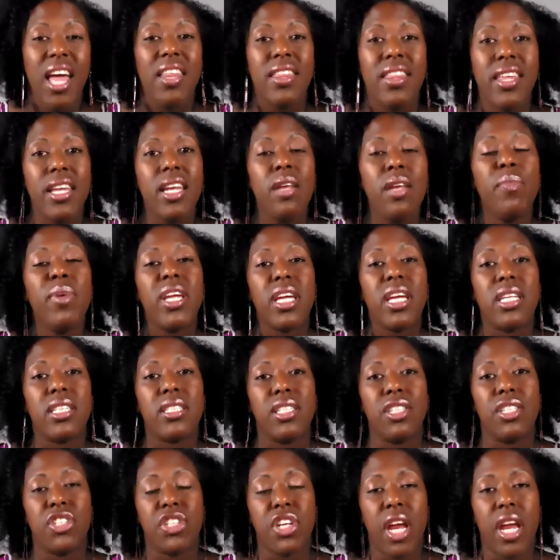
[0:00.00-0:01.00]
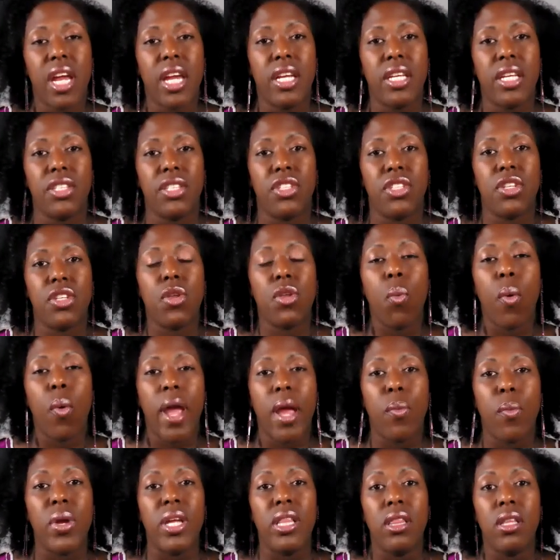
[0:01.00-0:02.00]
Then it begins to change the
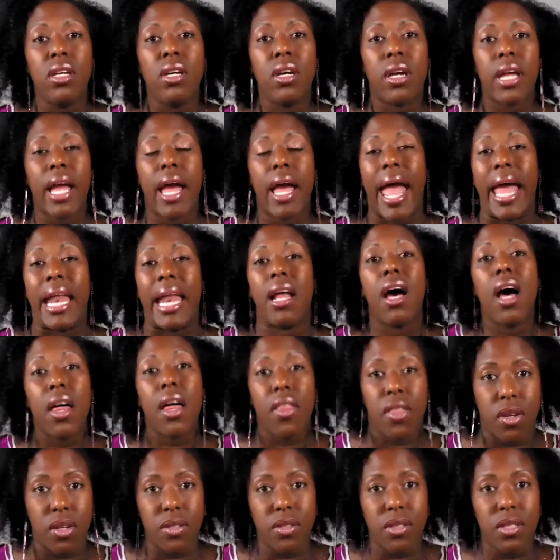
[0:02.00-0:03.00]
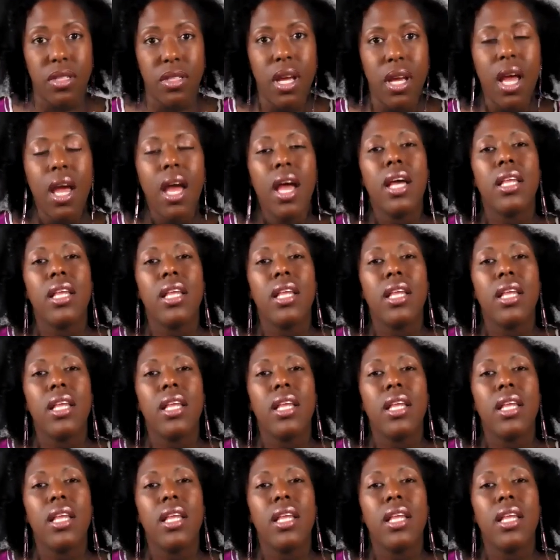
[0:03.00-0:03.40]
way we look at others.